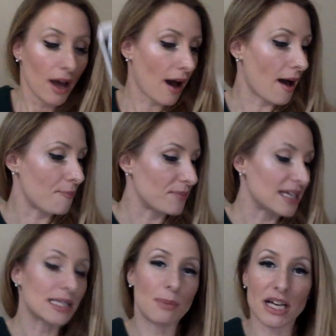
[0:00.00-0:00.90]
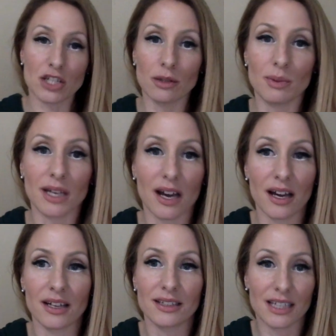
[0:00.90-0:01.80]
um, especially
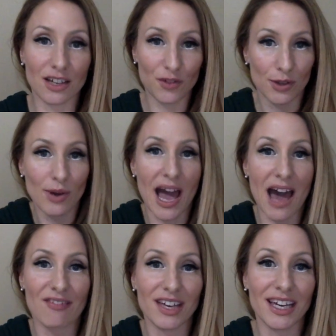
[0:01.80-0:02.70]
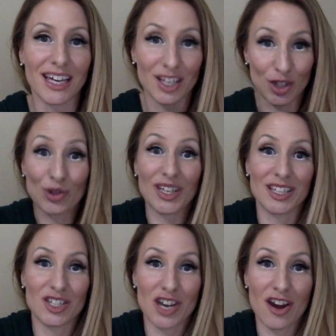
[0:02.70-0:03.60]
because if you have it and you
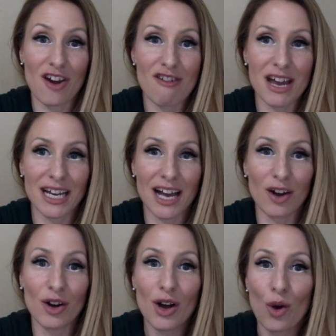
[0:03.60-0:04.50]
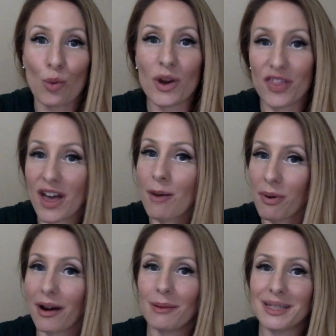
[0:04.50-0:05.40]
can share it right now with that
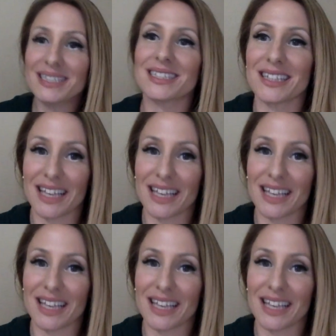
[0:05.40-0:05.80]
promise that,